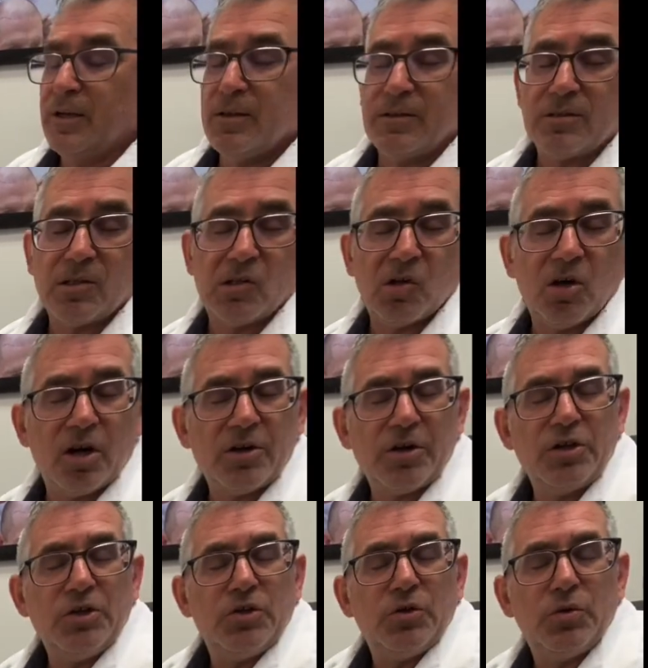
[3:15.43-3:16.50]
the longer
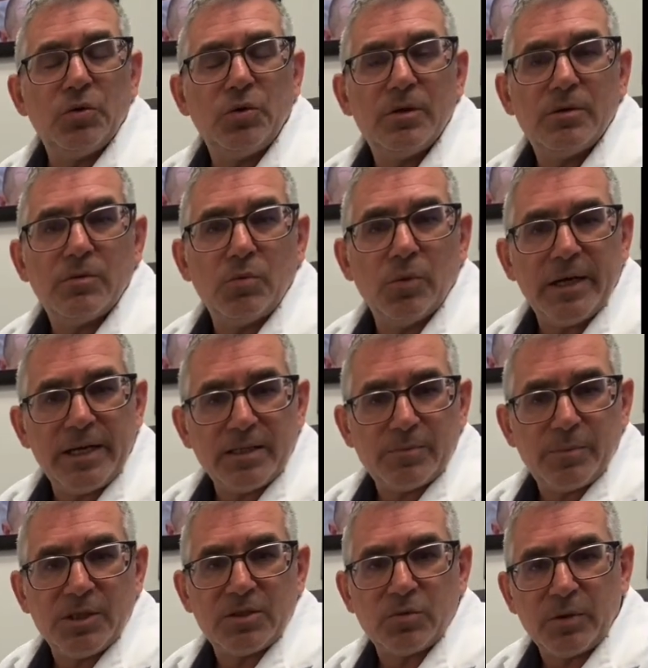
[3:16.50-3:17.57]
you wait
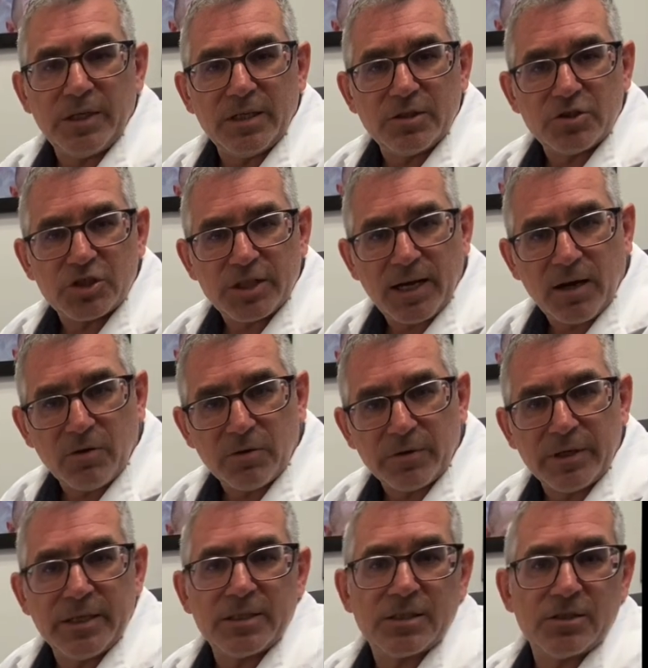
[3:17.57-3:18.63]
between
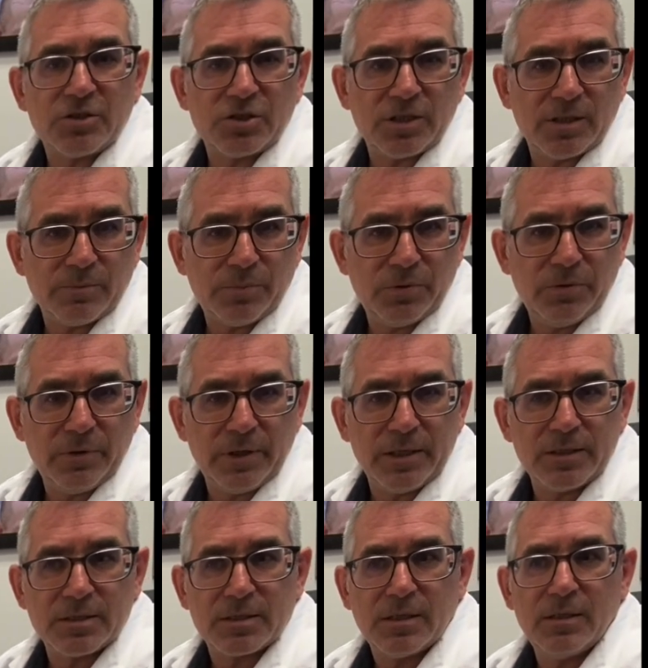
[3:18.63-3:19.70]
showerings and
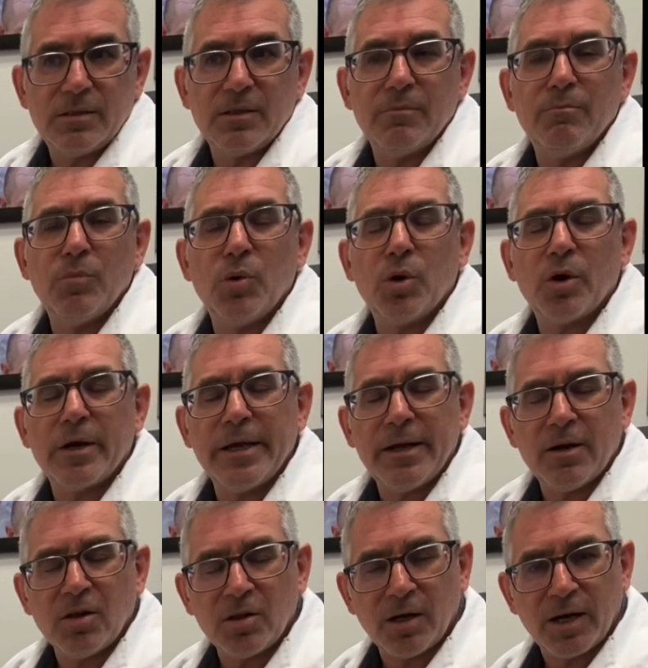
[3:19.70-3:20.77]
shampooings, the more
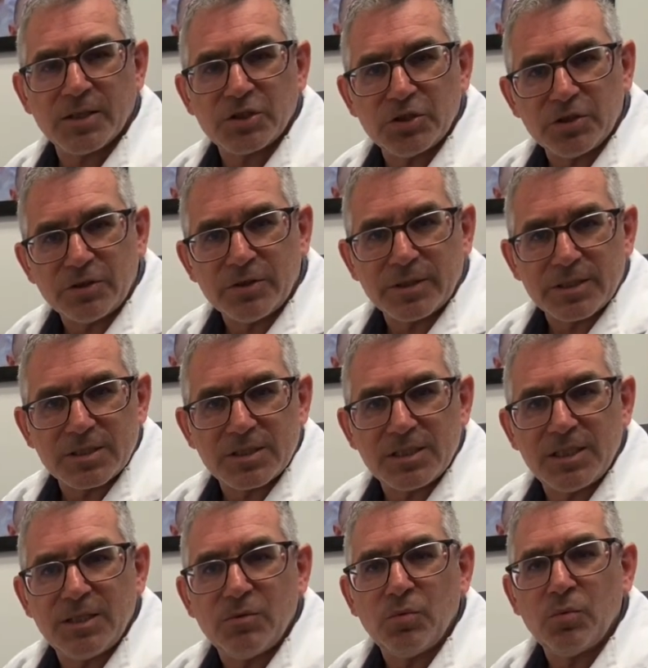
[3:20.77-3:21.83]
hair loss you're going to
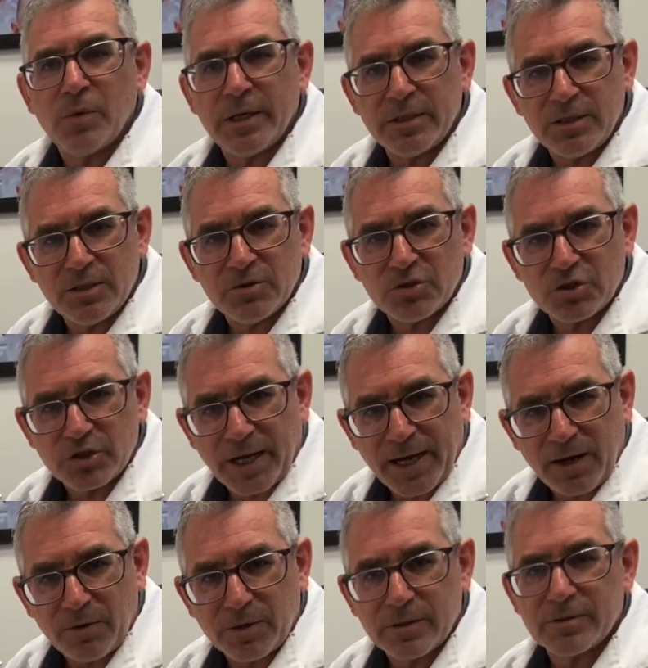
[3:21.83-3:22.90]
see when you
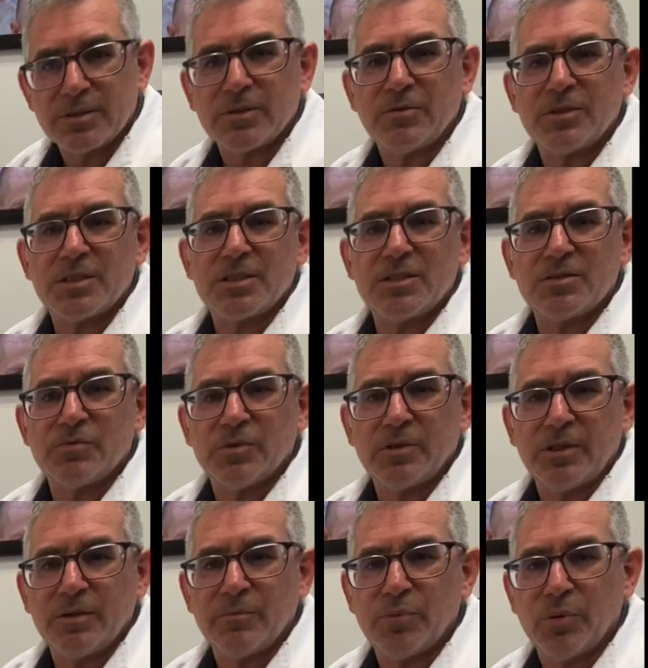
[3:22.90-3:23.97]
shower. So this is really
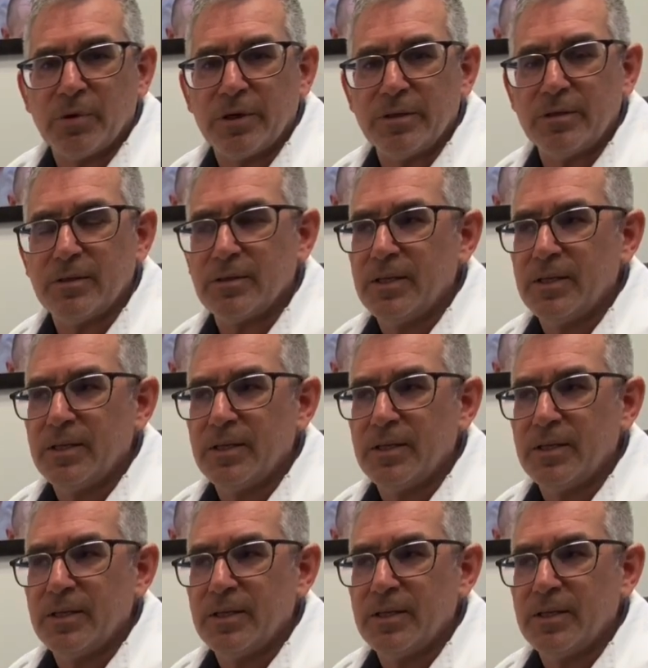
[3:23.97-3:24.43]
important.